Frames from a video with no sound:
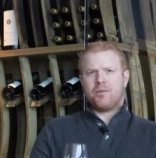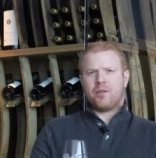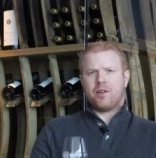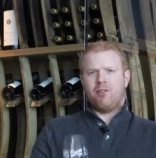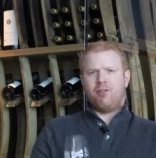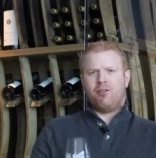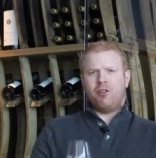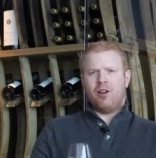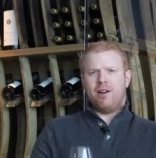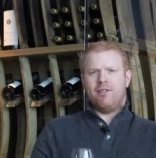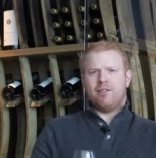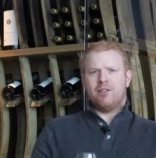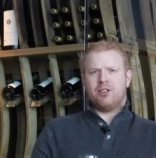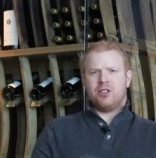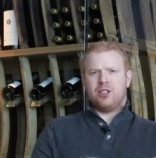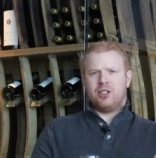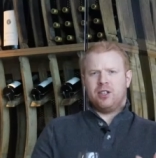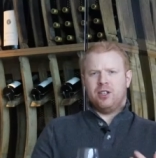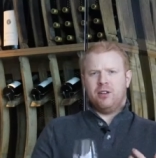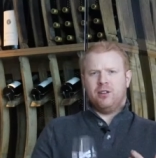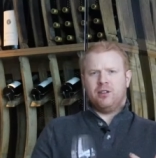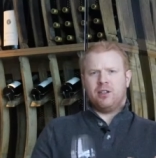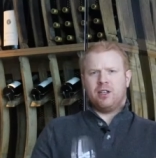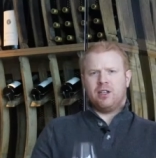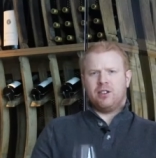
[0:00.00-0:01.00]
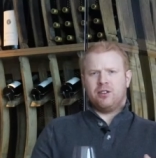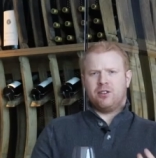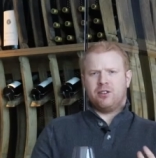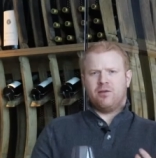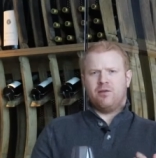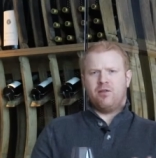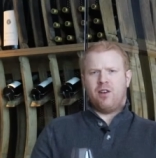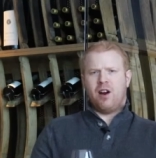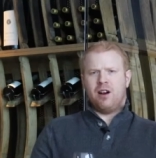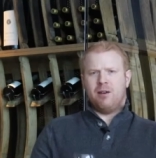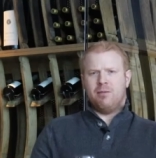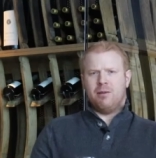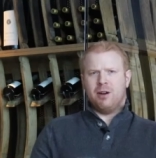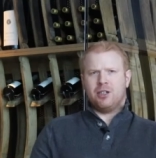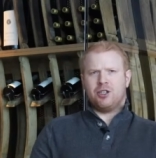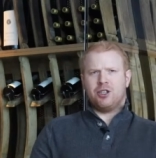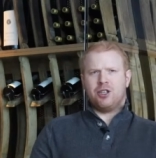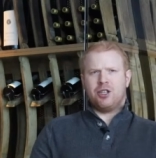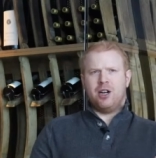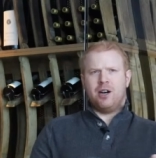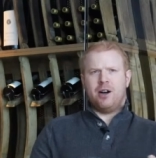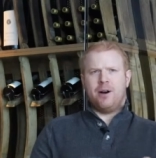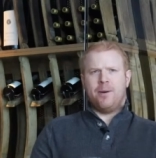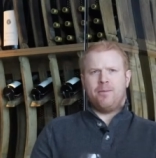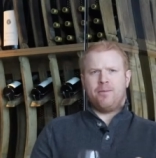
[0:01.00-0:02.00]
The flavor still very
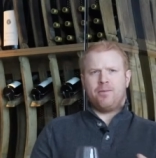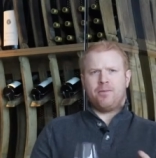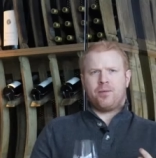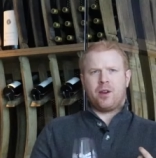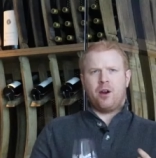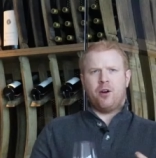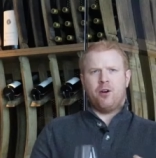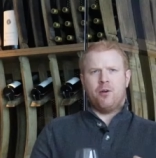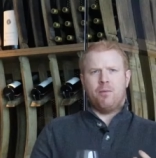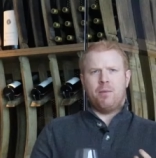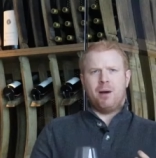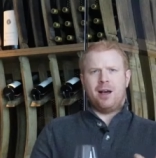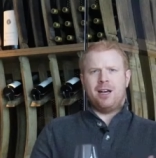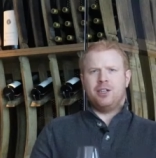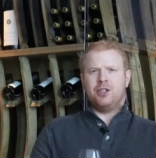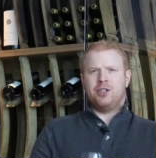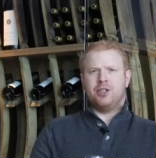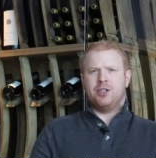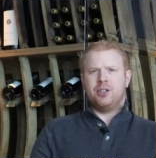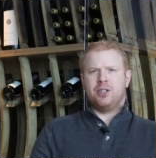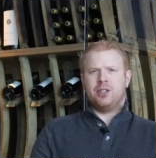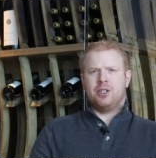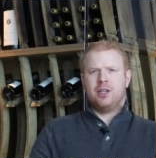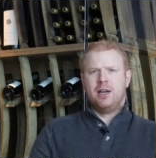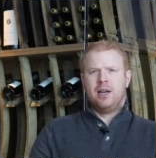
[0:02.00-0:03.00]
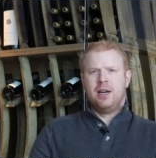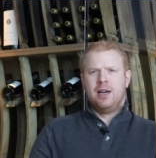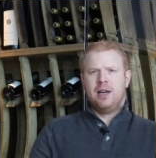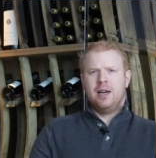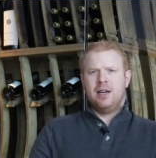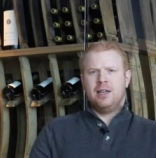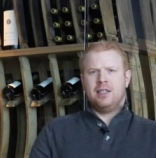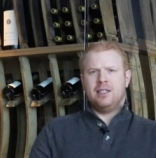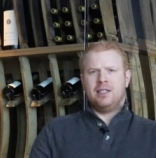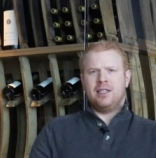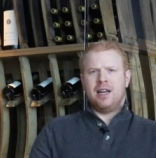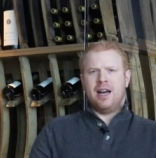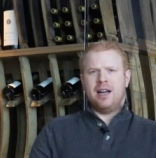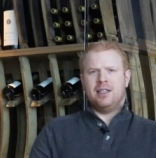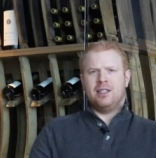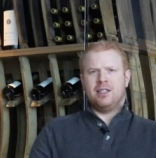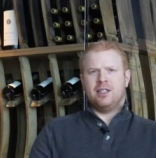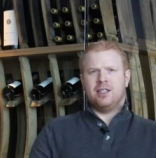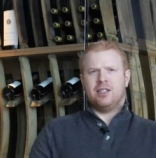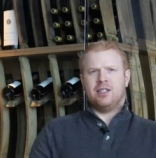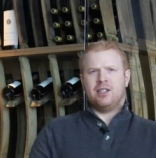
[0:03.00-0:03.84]
much uh, herbaceous sense.